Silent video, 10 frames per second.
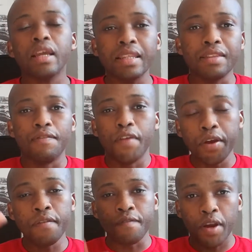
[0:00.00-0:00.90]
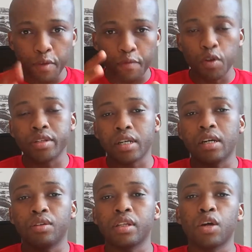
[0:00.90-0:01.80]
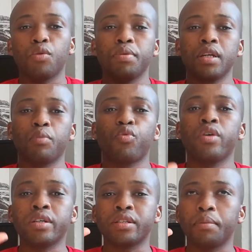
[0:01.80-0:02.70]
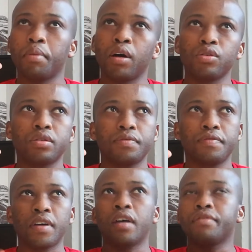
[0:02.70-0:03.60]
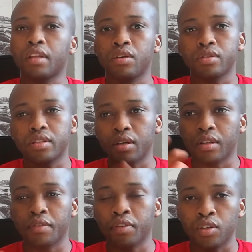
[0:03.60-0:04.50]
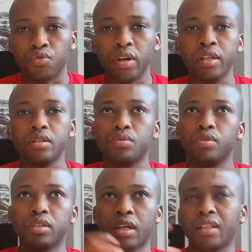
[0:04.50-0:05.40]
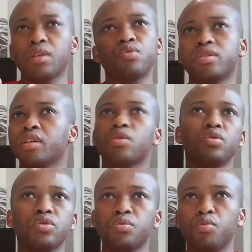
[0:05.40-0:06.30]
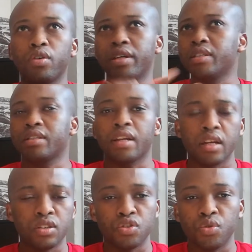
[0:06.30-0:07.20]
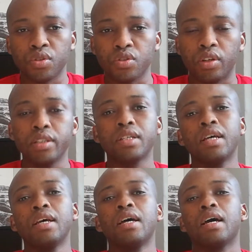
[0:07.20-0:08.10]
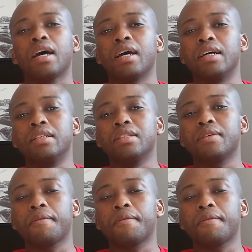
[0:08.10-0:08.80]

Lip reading: the very first account that I opened up was about 5,000 South African rands, which I think was equal to more or less 300 US dollars. And